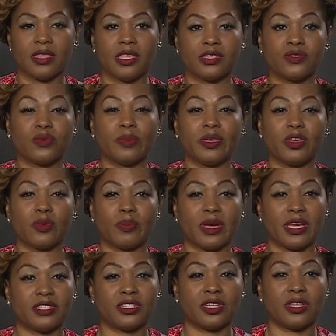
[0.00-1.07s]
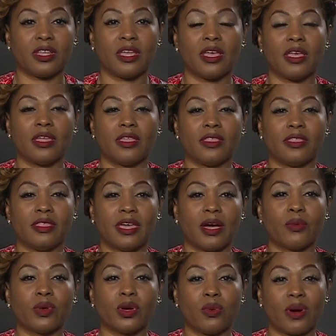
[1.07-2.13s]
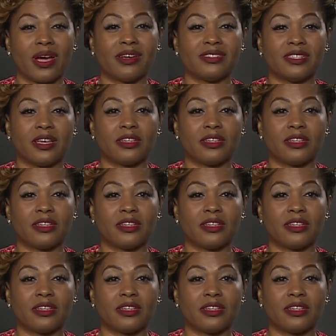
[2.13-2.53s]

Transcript: This will be your patient that requires